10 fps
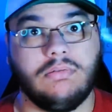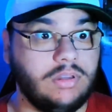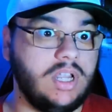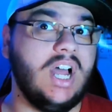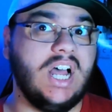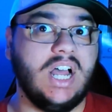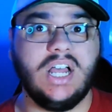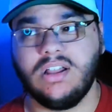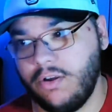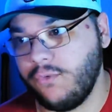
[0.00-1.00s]

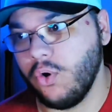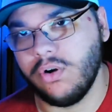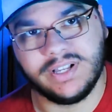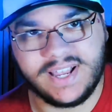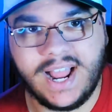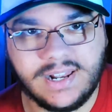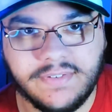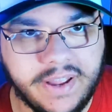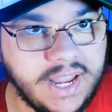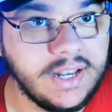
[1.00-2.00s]
duh, of course, Zach
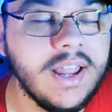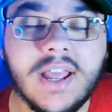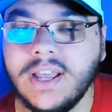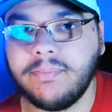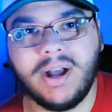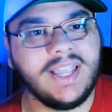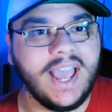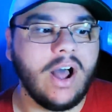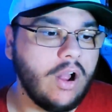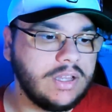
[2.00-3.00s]
LaVine. But
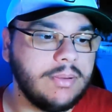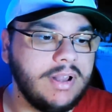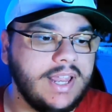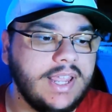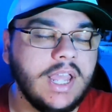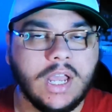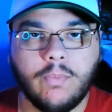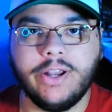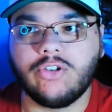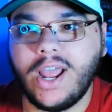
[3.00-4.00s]
yeah, ultimately,
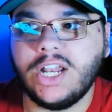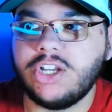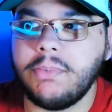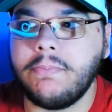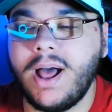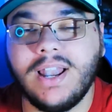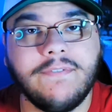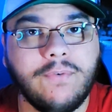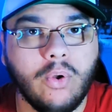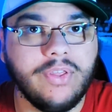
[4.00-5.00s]
we traded Jimmy Butler
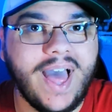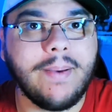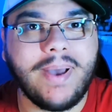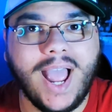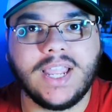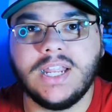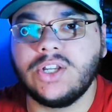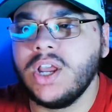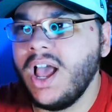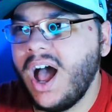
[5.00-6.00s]
for that
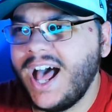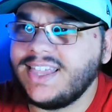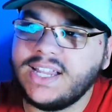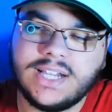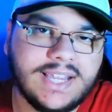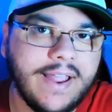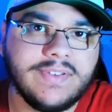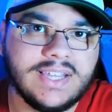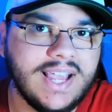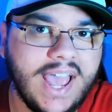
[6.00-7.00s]
package. I think it's safe
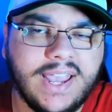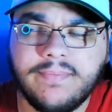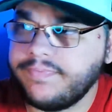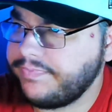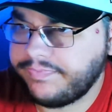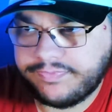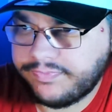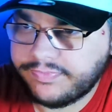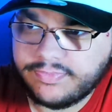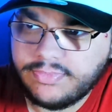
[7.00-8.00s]
to say
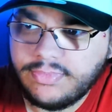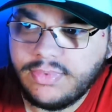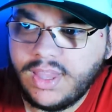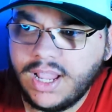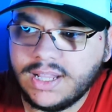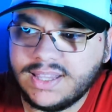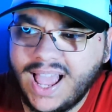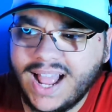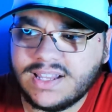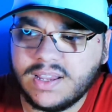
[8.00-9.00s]

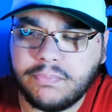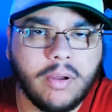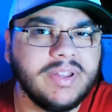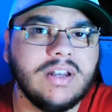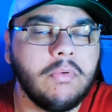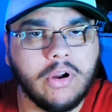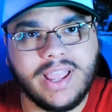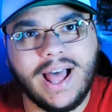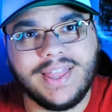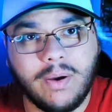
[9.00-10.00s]
that it probably didn't work
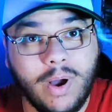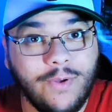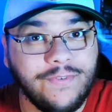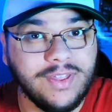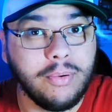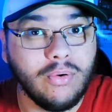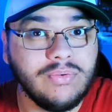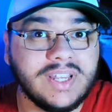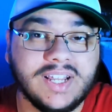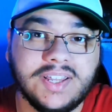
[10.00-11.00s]
out that well for the
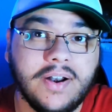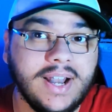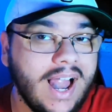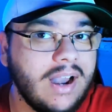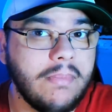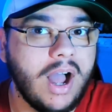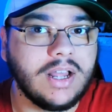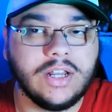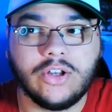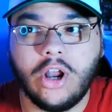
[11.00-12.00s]
Bulls, considering Larry
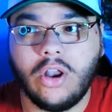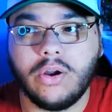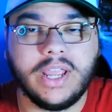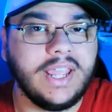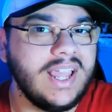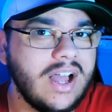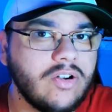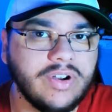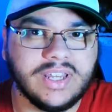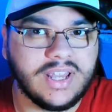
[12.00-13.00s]
Markin is no longer here,
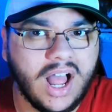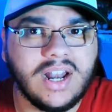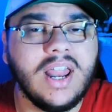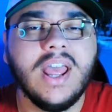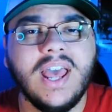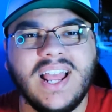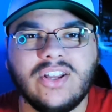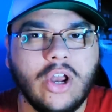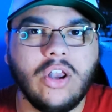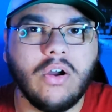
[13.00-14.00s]
Kris Dunn is
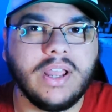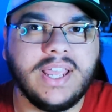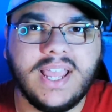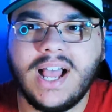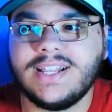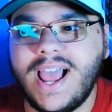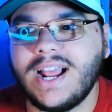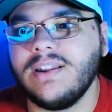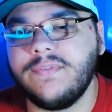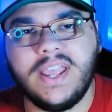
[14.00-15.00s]
no longer here,
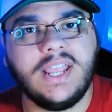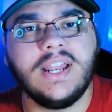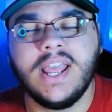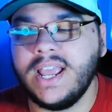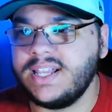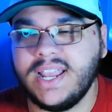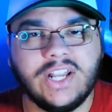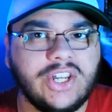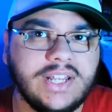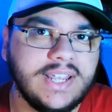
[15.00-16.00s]
Zach LaVine is
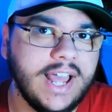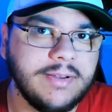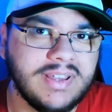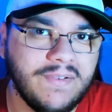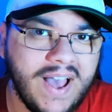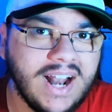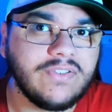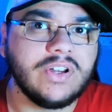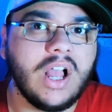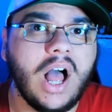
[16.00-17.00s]
itching to get himself out of
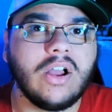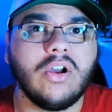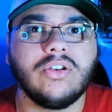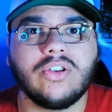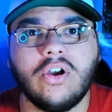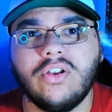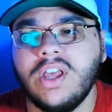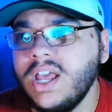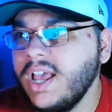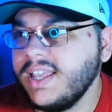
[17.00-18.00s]
Chicago. So,
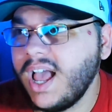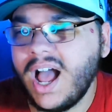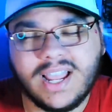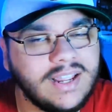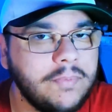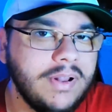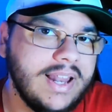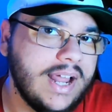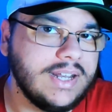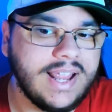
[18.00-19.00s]
yeah, I can
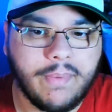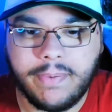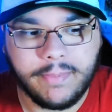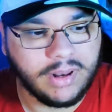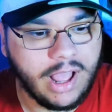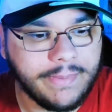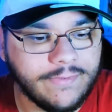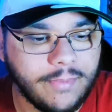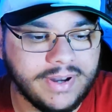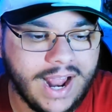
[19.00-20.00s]
completely understand where people are coming
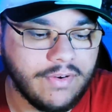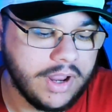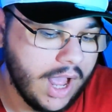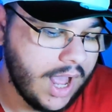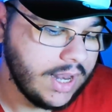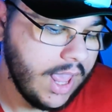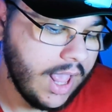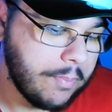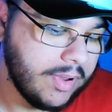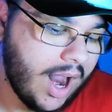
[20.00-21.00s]
from in that regard.
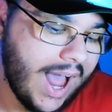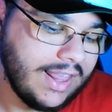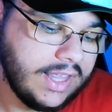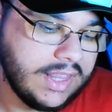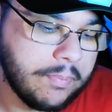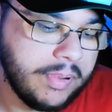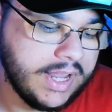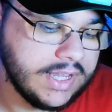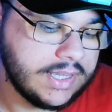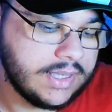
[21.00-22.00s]
But I think the
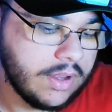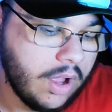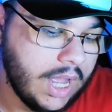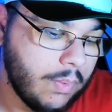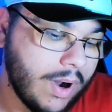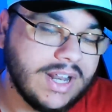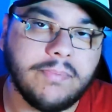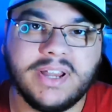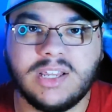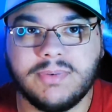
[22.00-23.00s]
biggest, uh, one of the
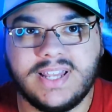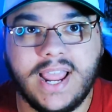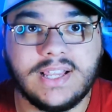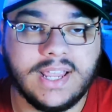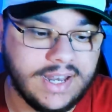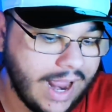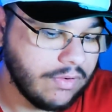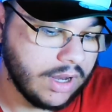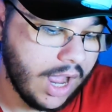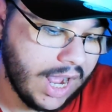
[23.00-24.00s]
biggest mistakes in that
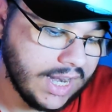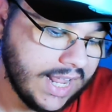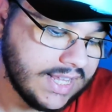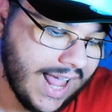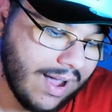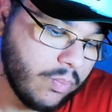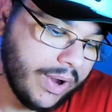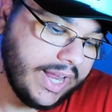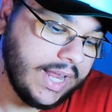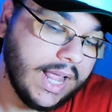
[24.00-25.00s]
regard is that
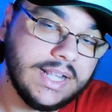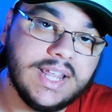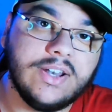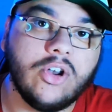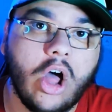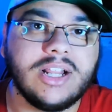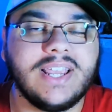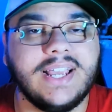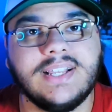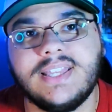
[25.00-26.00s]
we did
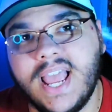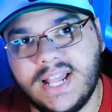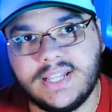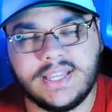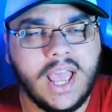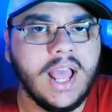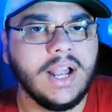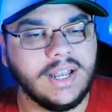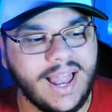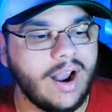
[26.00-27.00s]
not extend
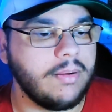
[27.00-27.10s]
Larry